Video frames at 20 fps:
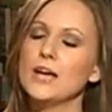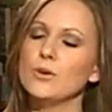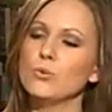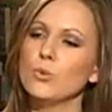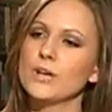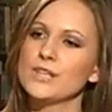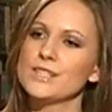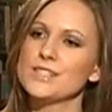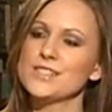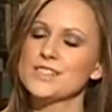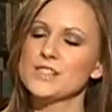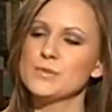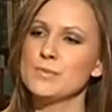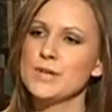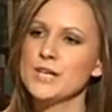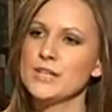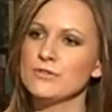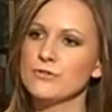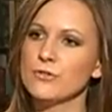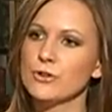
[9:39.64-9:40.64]
And what does this
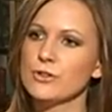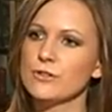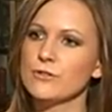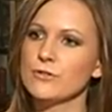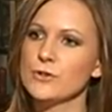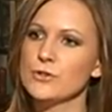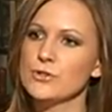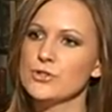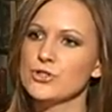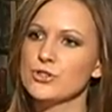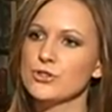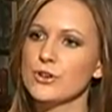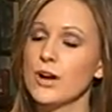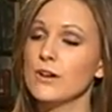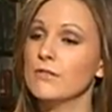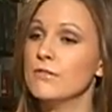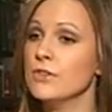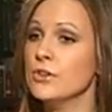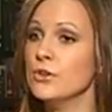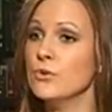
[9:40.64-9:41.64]
mean for the future
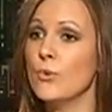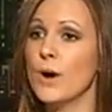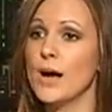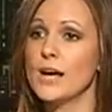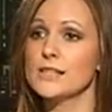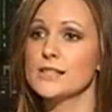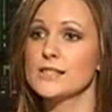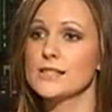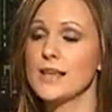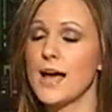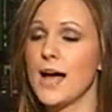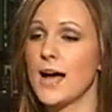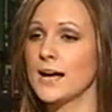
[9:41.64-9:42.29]
of the U.S.